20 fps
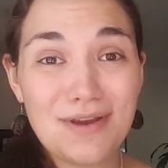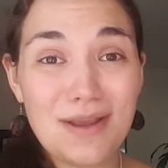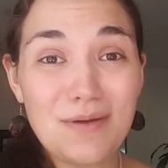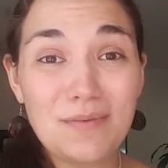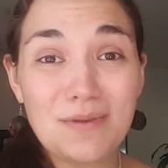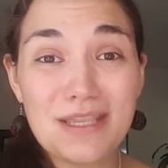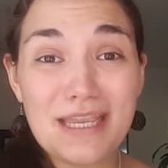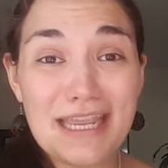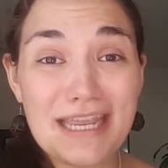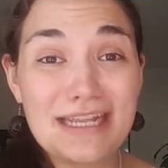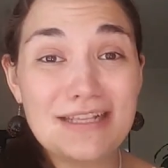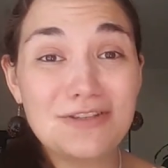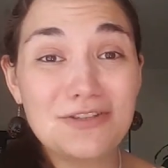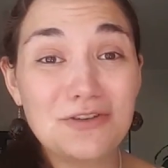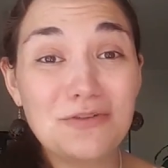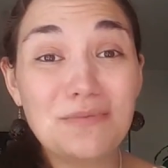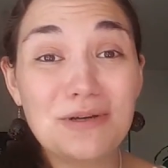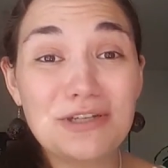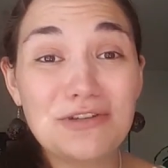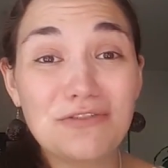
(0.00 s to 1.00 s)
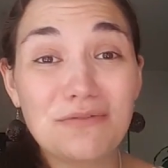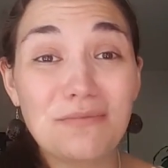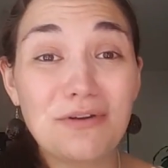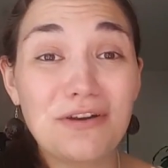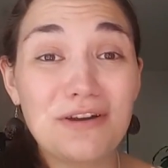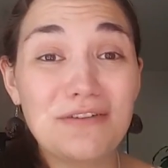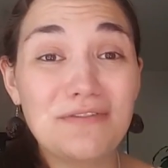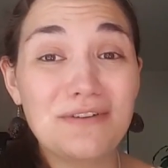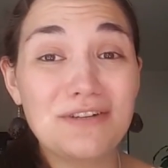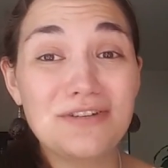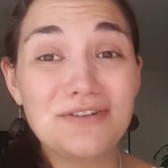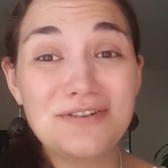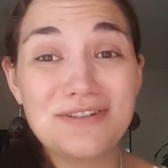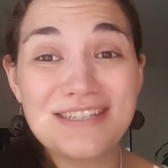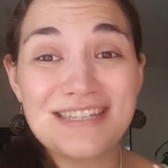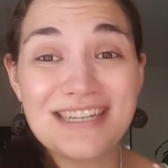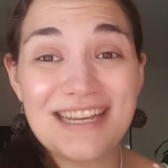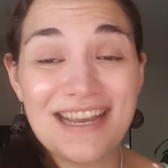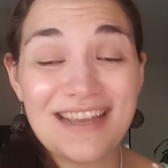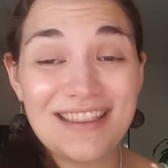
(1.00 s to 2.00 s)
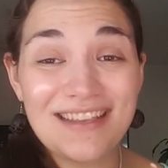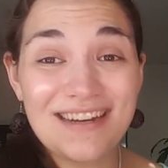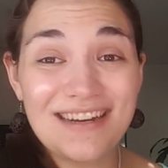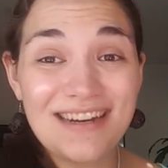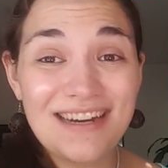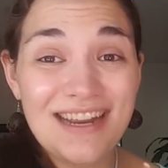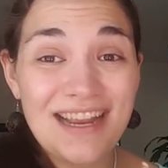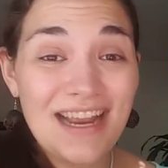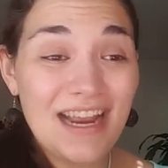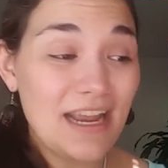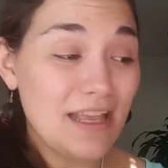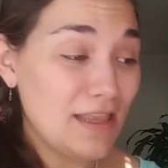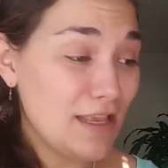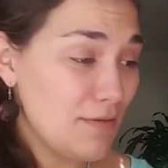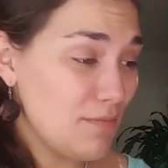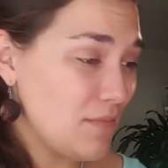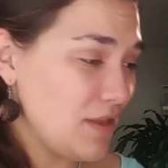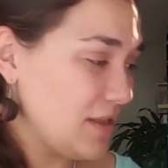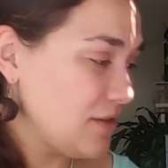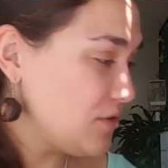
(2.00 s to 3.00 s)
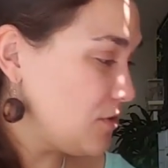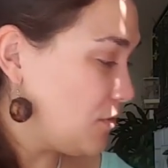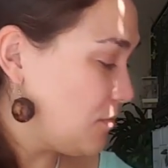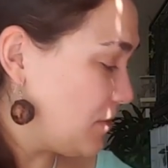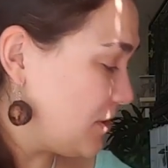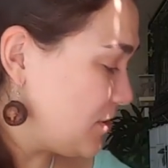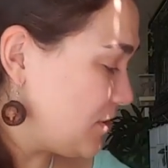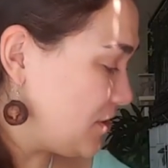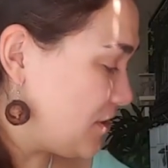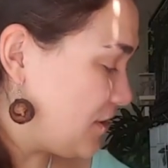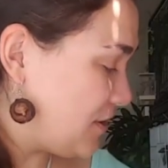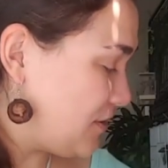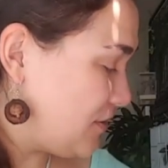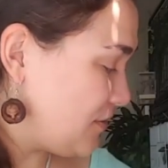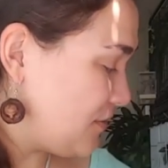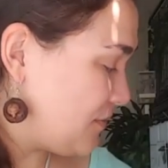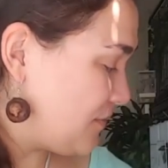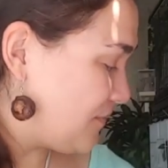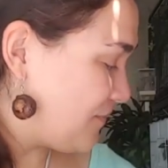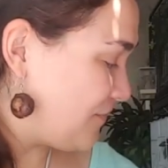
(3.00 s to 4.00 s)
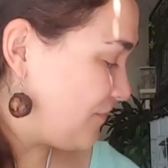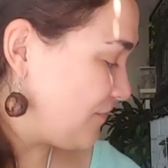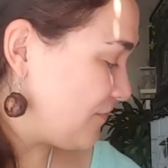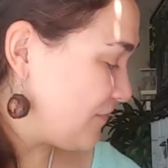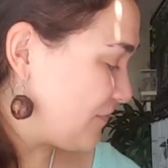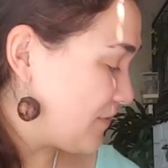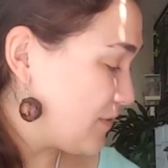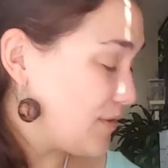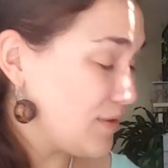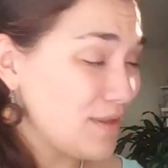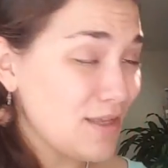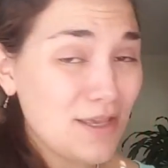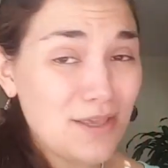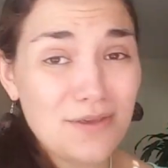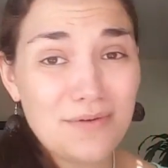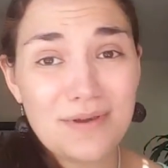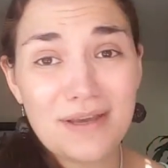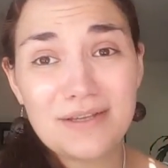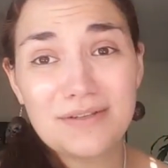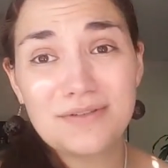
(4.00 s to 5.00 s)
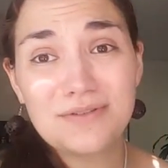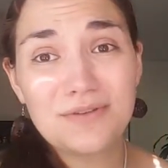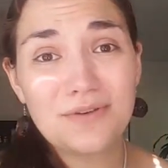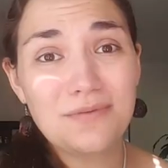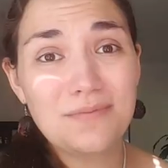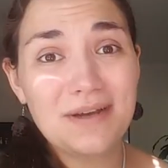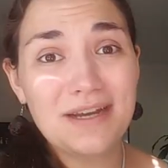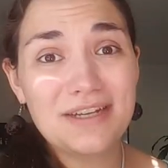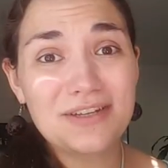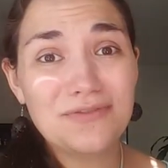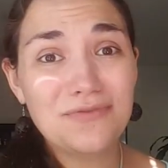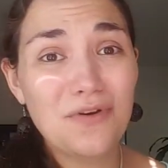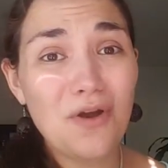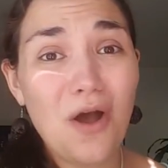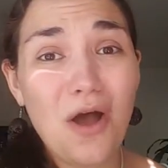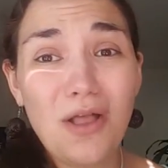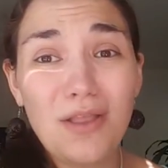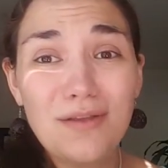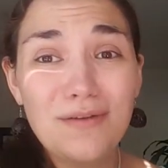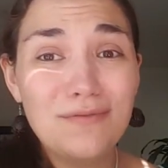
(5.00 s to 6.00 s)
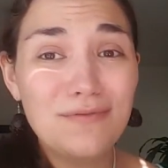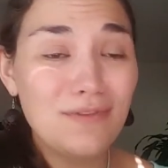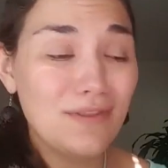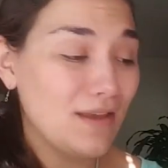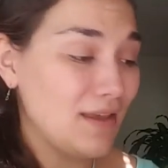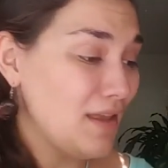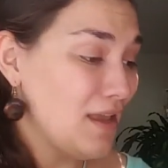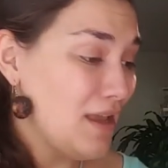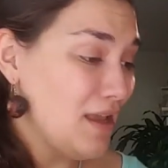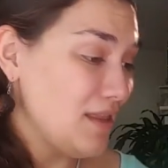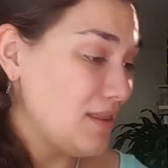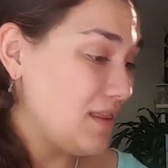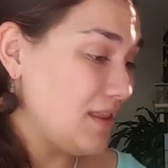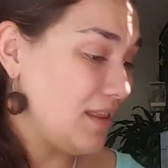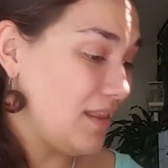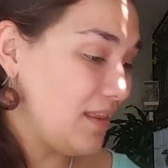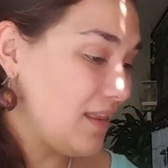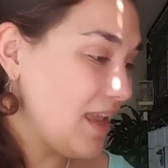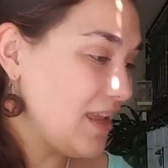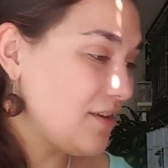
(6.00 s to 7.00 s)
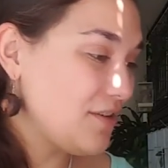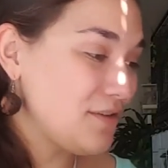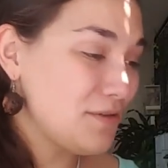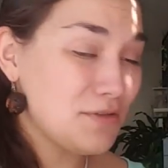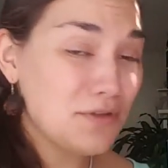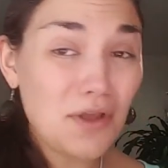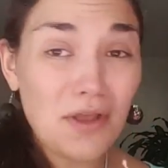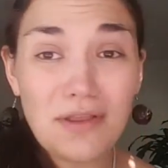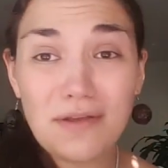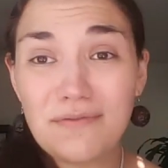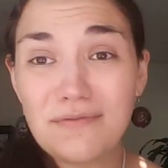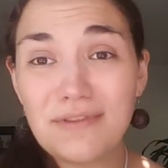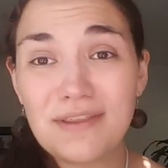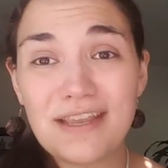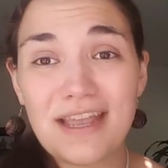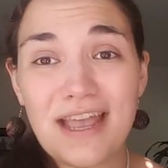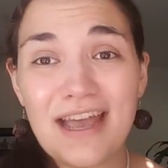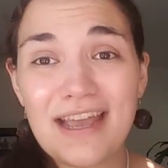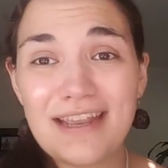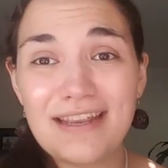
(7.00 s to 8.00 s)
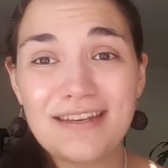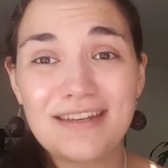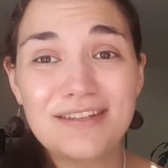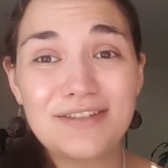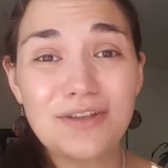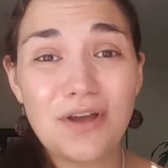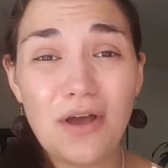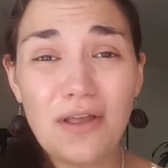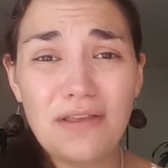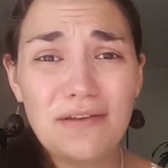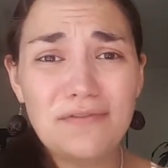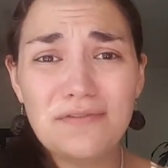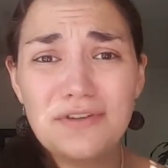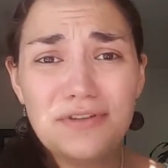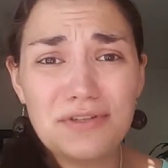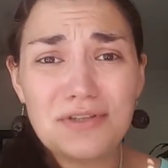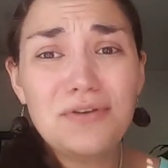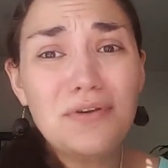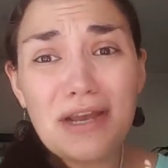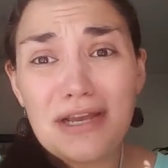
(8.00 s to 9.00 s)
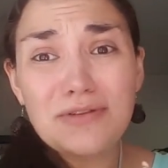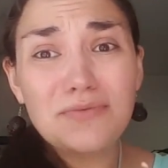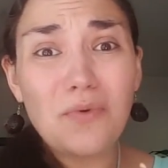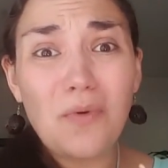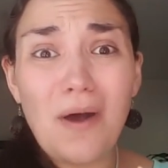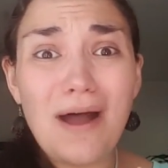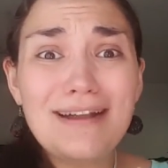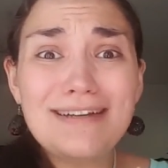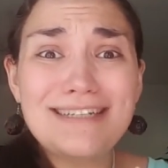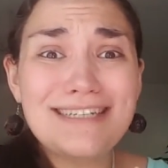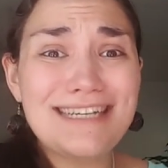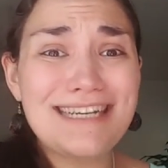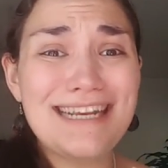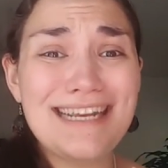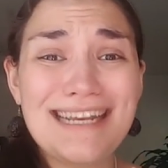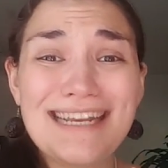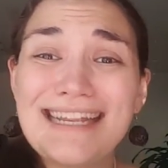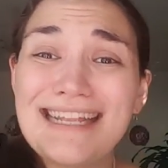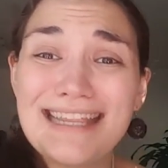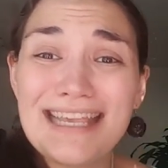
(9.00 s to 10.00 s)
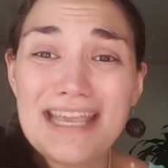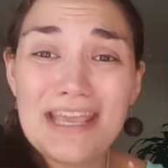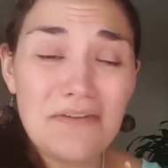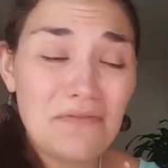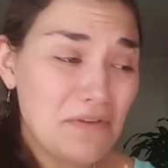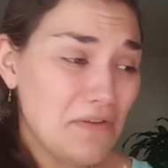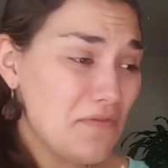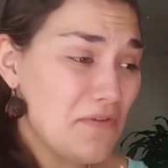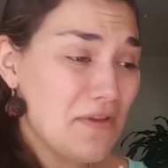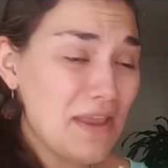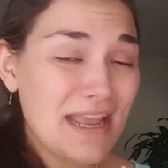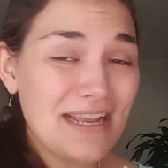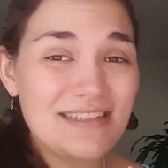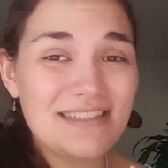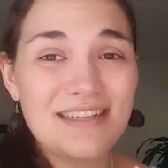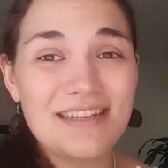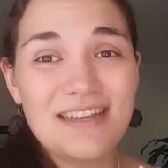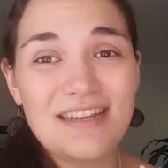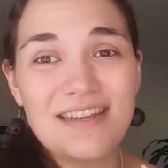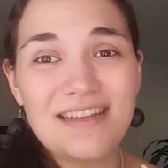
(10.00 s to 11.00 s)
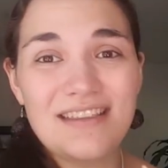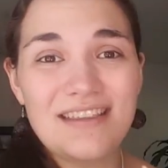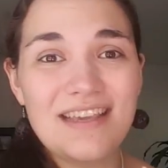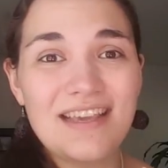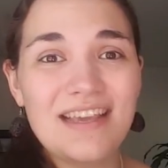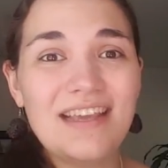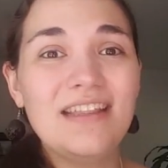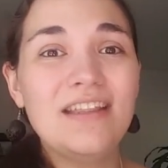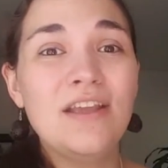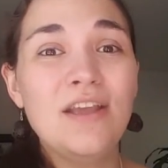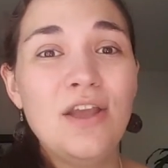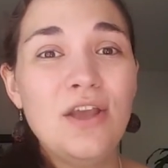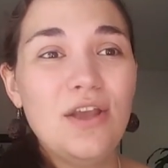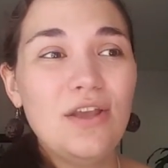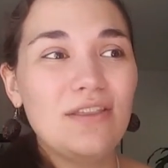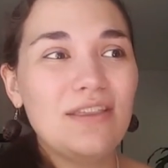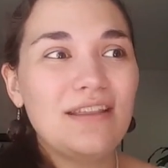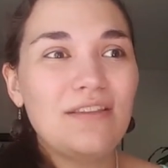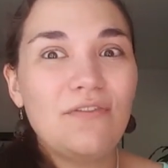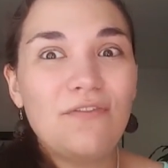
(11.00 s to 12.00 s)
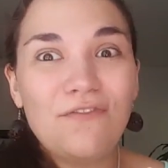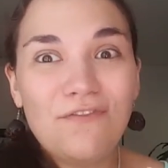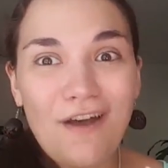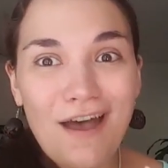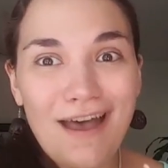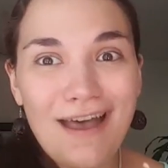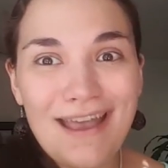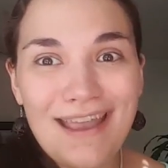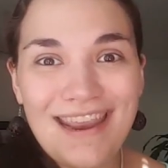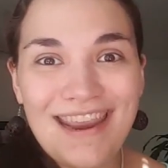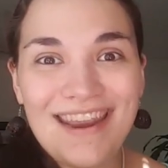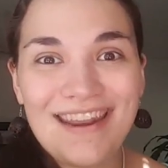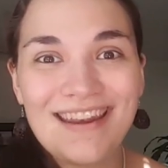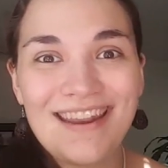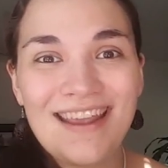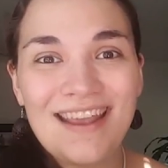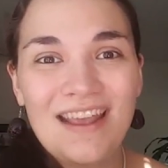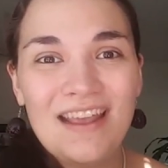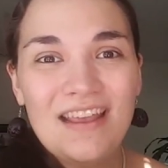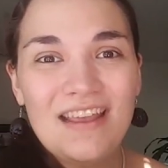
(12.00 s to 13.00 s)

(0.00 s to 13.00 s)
are able to get so much from our adventures together and they mean so much to you. Thank you guys so much for all of the letters, all of the kindness, all of just you guys watching it. Like, even if you can't send anything in, that's fine.